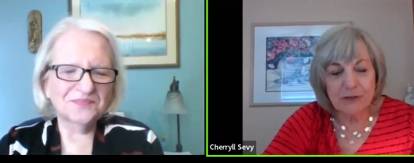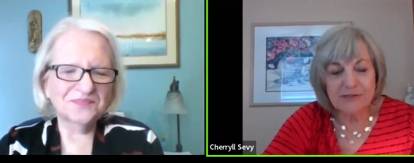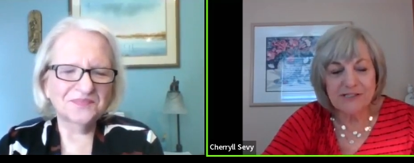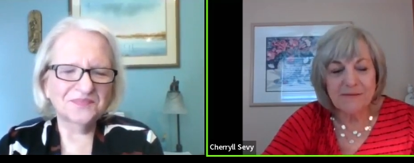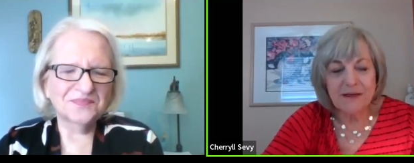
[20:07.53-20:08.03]

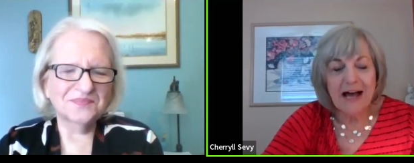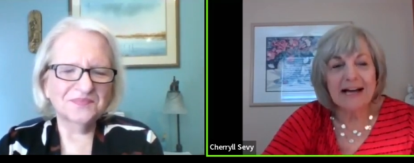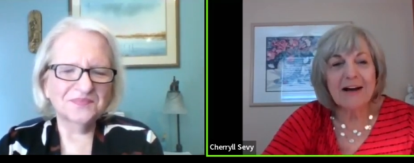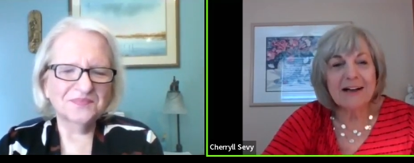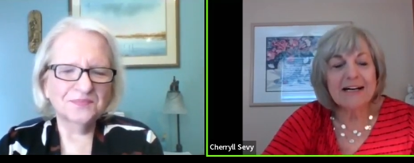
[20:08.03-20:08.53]
Speaker 1: post, I
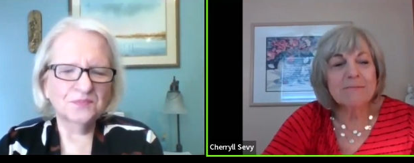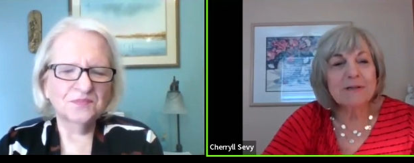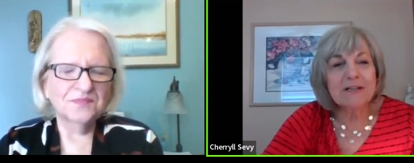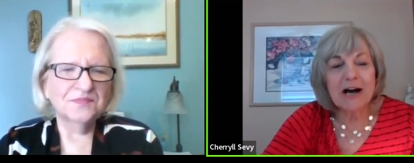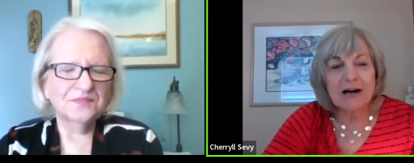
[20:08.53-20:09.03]
got a couple
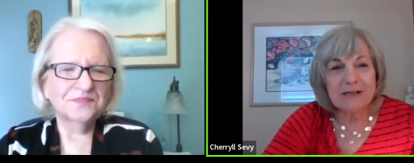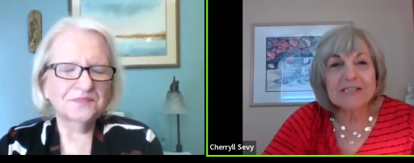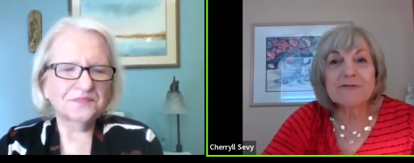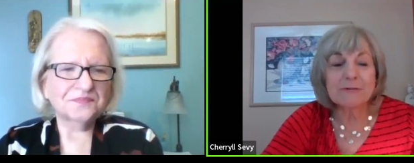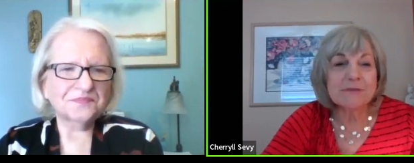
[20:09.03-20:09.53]
of
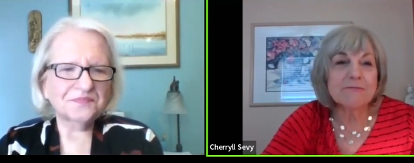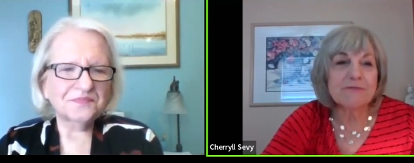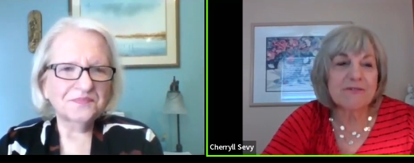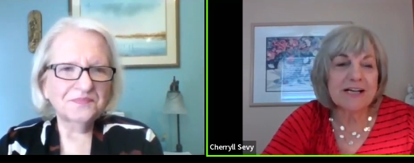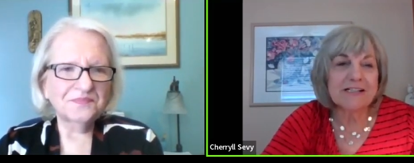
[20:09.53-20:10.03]
comments from some
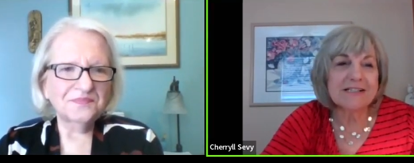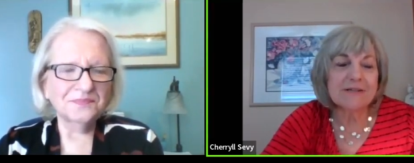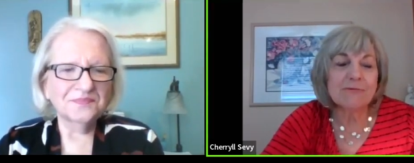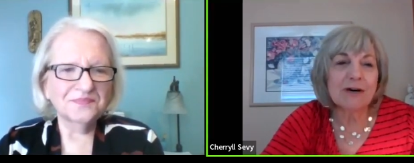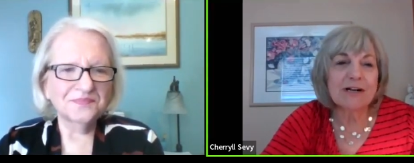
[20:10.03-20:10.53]
friends,
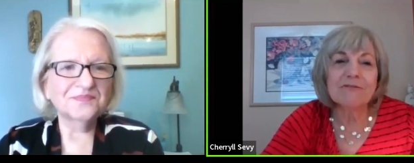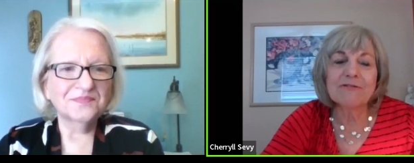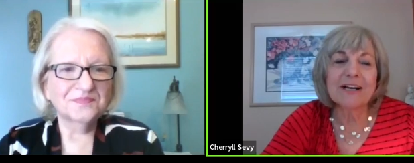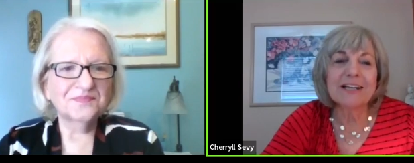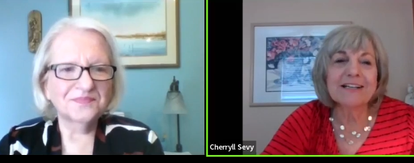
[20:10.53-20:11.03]
and one
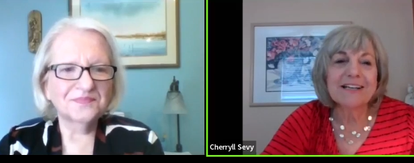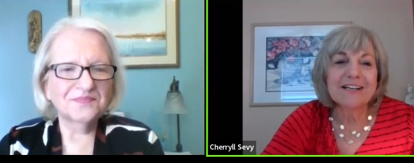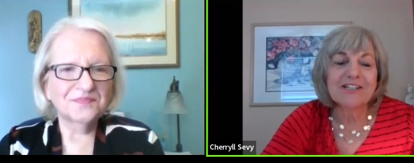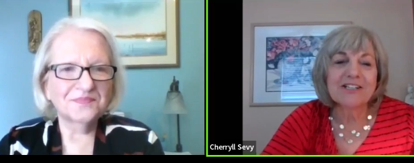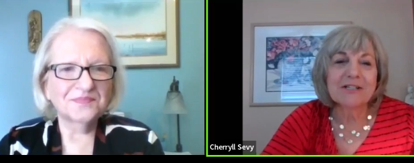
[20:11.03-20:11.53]
friend
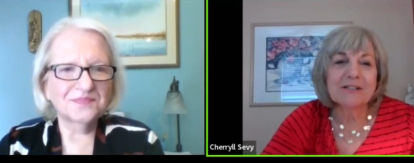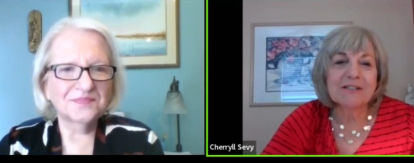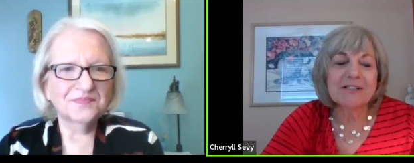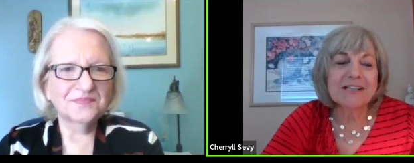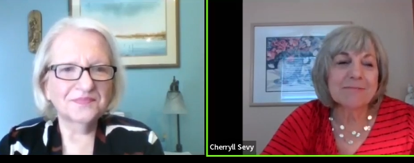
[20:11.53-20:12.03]

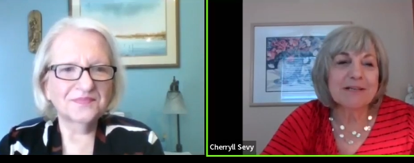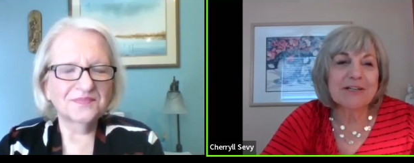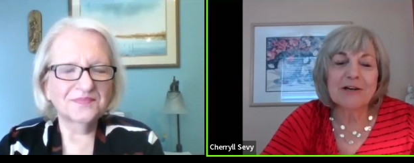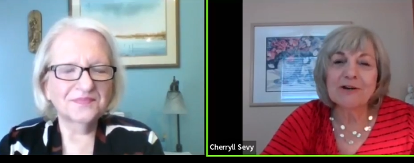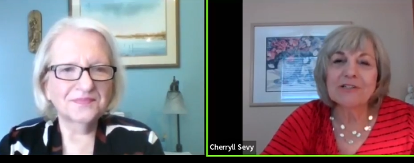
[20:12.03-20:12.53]
she sent me a
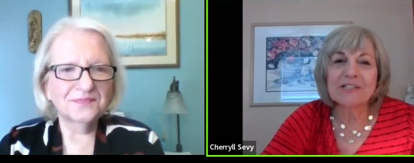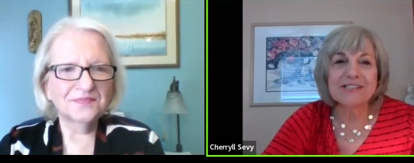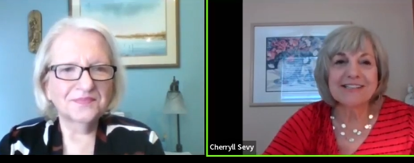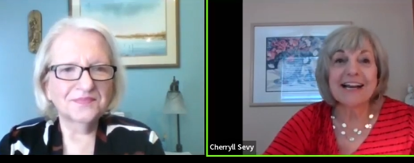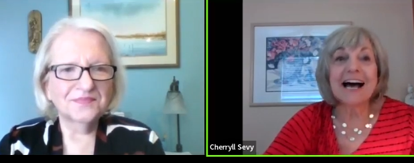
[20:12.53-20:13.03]
note and she
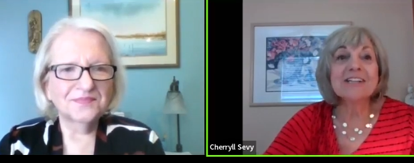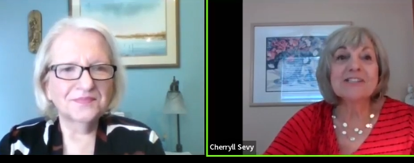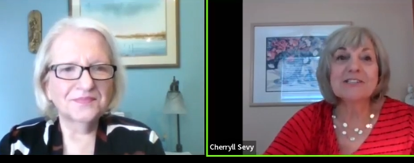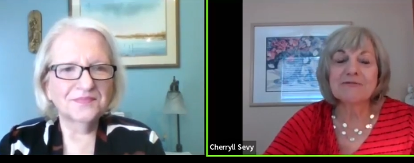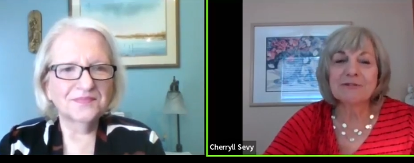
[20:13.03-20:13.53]
said, "I
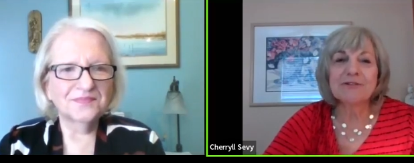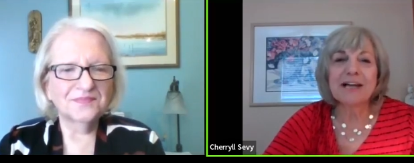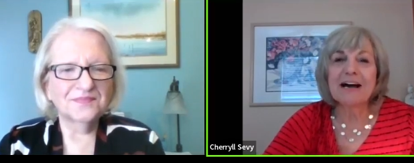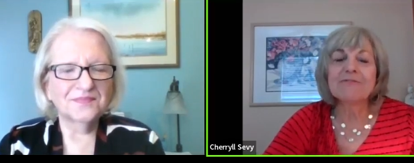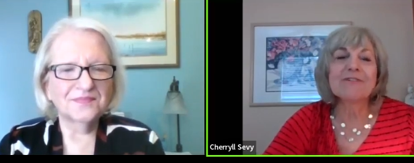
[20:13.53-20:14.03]
just flew
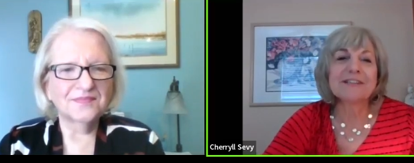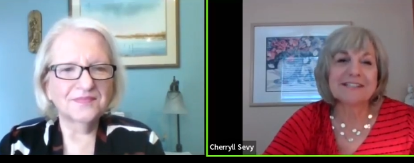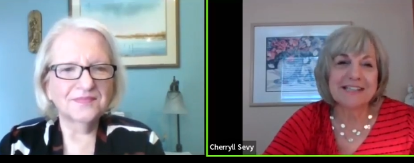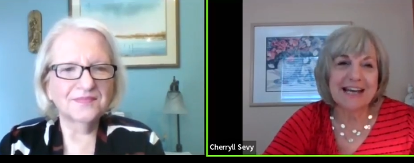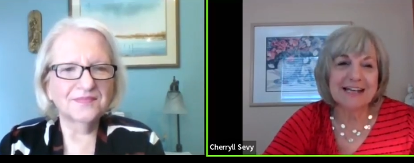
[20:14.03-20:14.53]
down for the
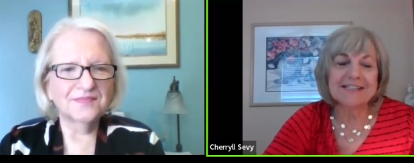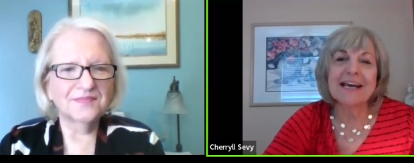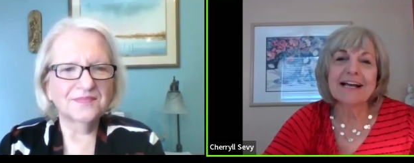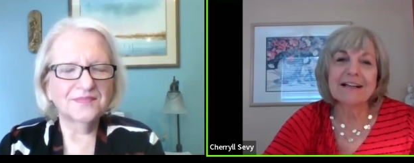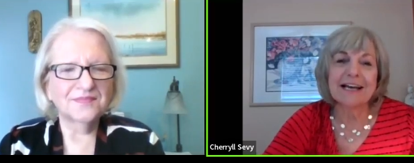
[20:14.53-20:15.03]
day to
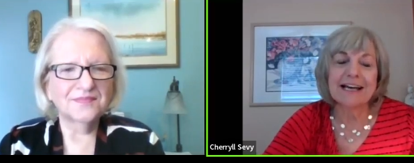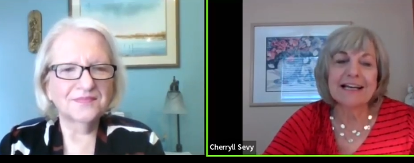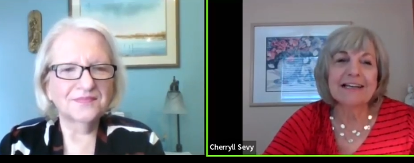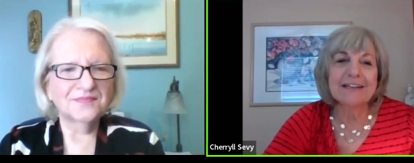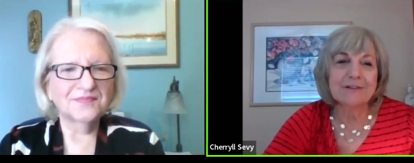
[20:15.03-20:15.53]

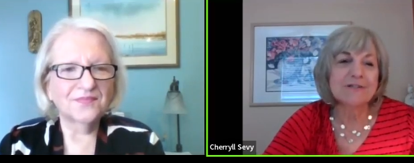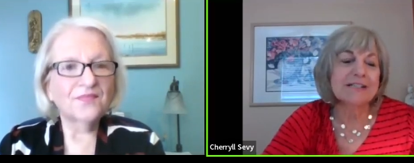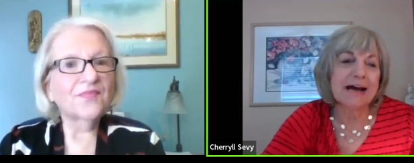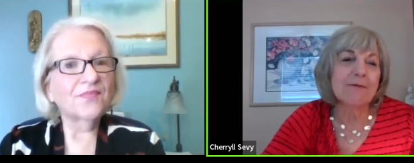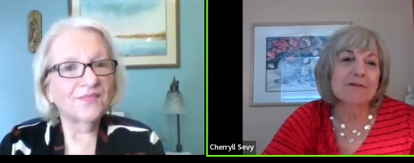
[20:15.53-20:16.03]
L.A. You know, it's
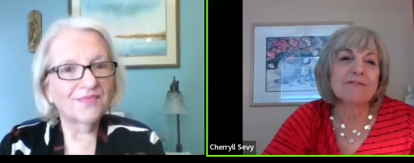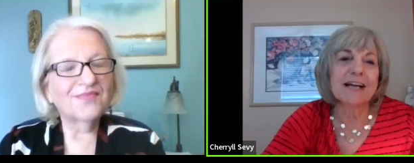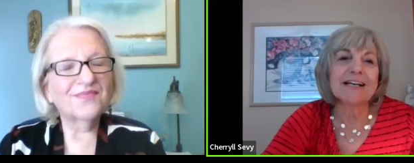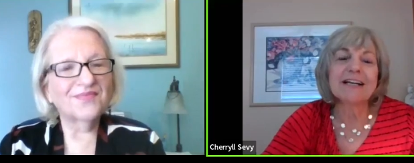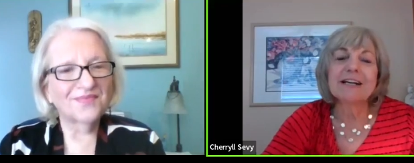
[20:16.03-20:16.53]
an hour
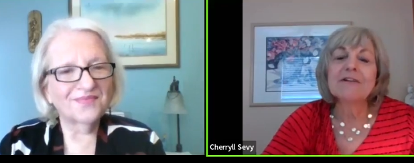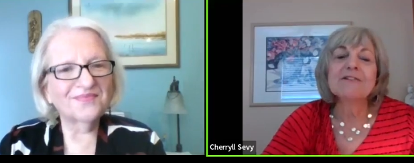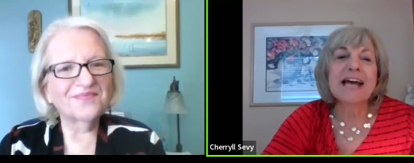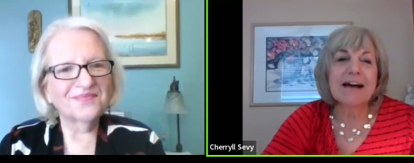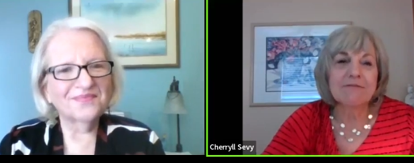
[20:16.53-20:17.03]
flight mm-hmm.
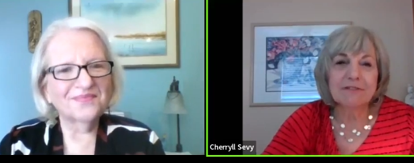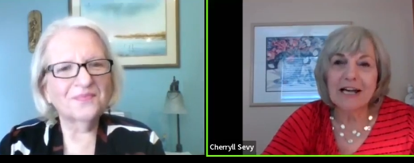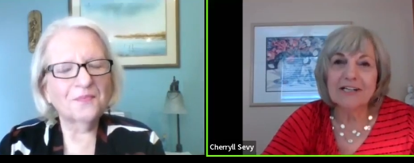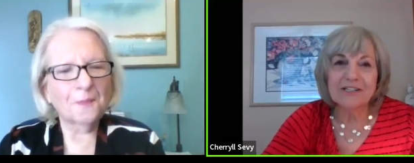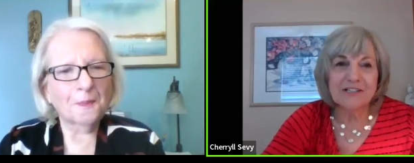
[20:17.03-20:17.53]
to have
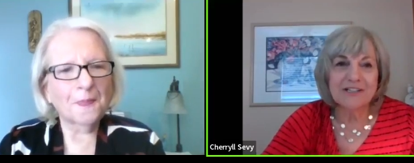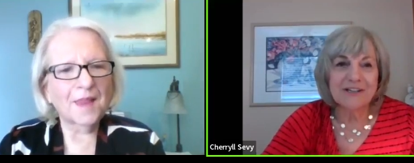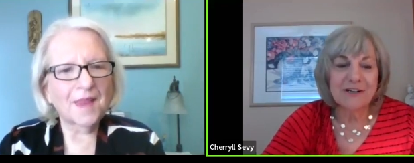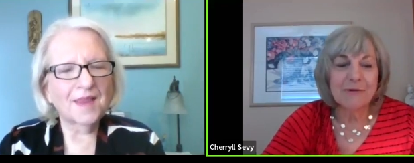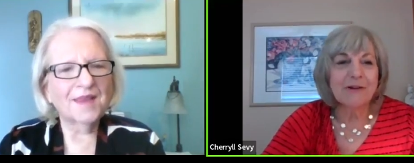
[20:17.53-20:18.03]
lunch
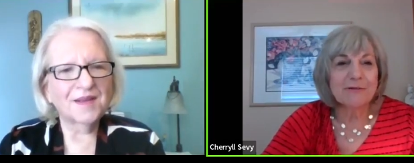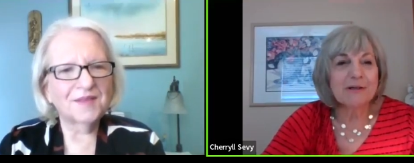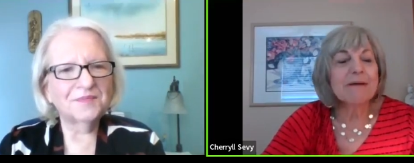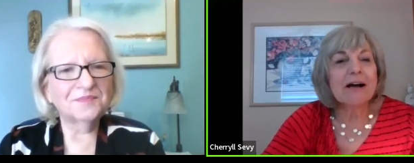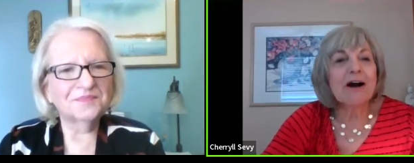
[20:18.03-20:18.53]
with three
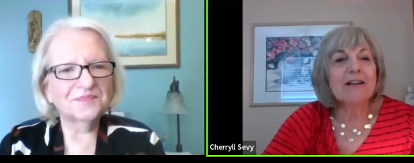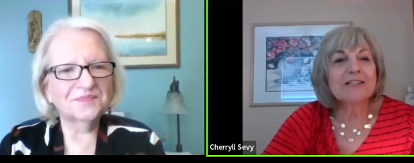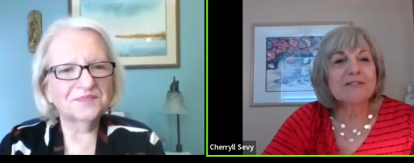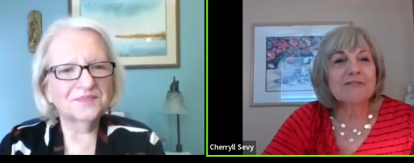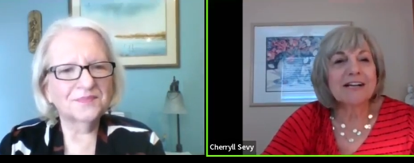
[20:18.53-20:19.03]
of my
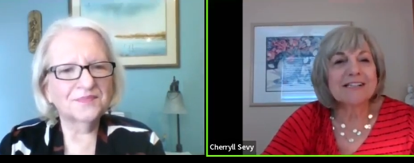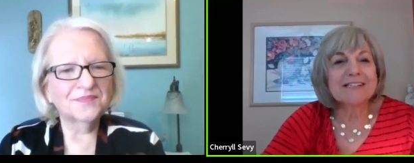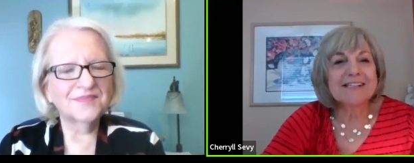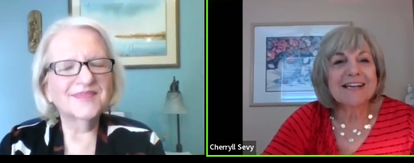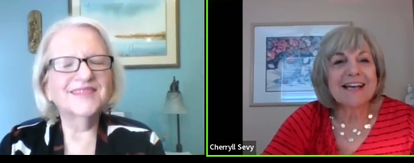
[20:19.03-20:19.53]
college
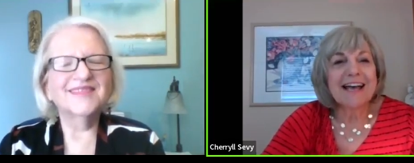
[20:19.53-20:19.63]
friends."